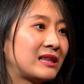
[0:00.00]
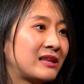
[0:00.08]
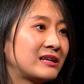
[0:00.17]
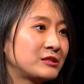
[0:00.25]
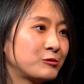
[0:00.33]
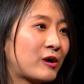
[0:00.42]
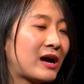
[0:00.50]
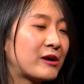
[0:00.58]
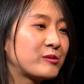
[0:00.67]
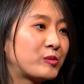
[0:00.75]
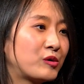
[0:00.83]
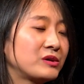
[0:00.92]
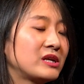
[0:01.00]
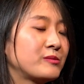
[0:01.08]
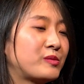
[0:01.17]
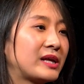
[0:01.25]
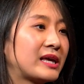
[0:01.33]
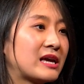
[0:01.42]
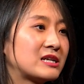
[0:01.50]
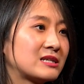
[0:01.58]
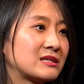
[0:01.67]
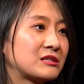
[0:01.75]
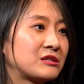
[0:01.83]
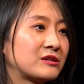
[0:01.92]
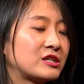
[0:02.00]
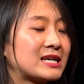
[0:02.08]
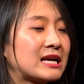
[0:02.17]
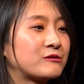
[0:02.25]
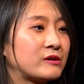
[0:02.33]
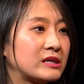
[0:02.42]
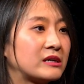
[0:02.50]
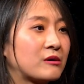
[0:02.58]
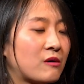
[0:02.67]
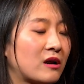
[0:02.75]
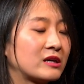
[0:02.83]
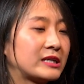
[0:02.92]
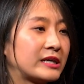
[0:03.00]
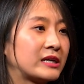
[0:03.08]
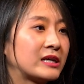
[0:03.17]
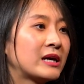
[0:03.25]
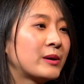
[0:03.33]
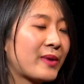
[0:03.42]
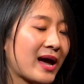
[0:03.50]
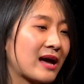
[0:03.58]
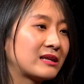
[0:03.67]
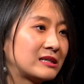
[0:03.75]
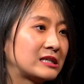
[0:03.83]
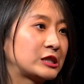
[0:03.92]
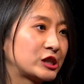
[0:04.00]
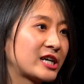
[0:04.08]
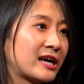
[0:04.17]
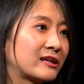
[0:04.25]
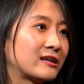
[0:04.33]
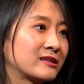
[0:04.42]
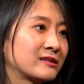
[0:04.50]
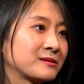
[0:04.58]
This will have important implications to the general inequality pattern in China.